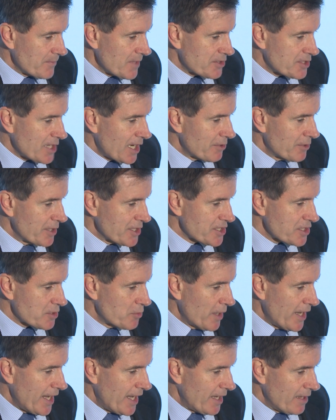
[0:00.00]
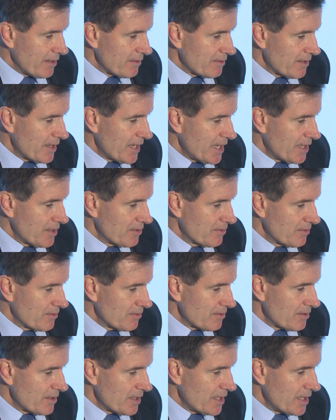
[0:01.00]
Tahrir Square in
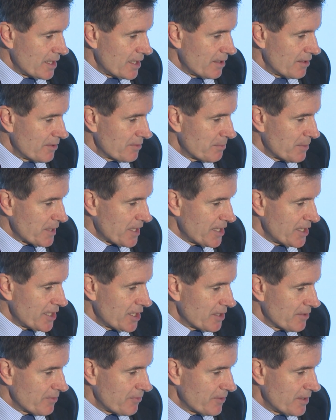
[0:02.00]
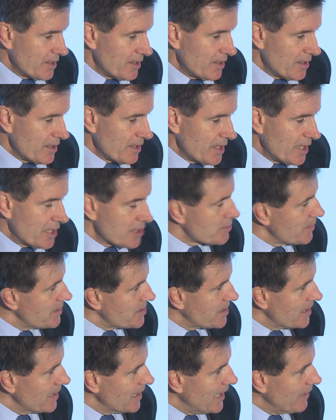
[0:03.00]
uh, the beginning of uh,
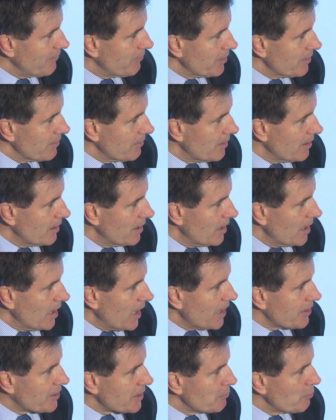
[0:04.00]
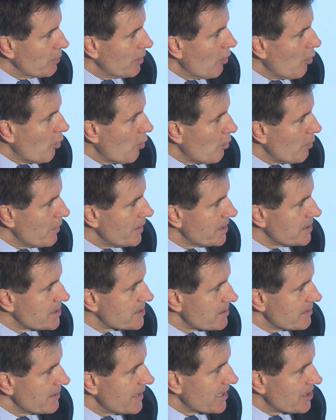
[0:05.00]
twenty eleven, I think were always
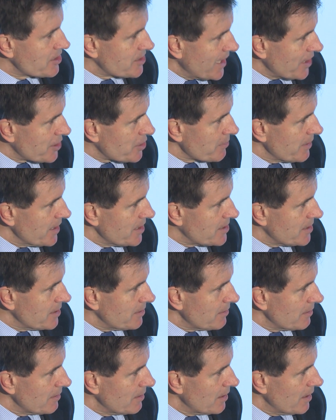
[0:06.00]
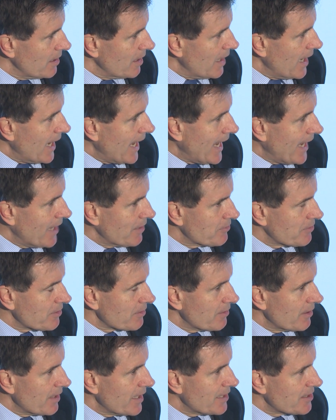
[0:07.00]
exaggerated, and
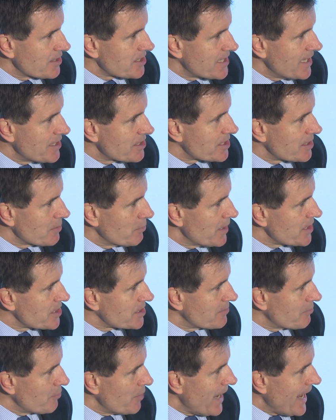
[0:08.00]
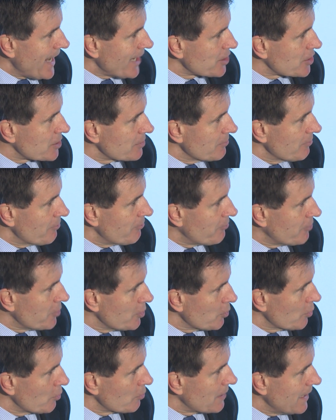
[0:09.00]
in a sense the Western reaction
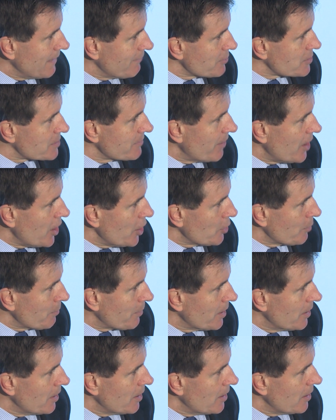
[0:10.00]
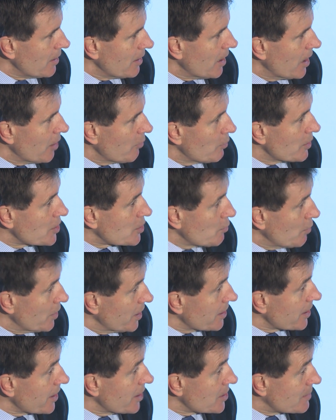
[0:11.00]
fueled levels of hope uh, which
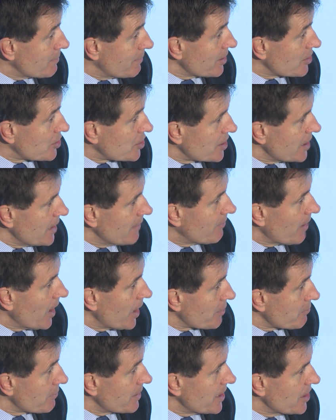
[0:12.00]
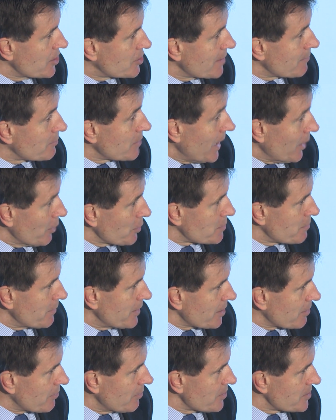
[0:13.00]
weren't going to be achieved either in Egypt or elsewhere
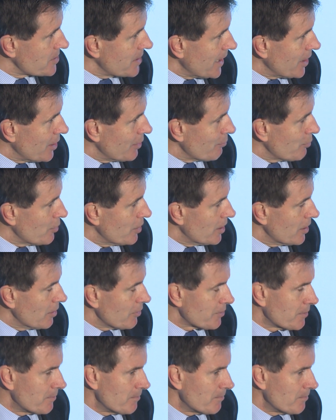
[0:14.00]
across the Arab world.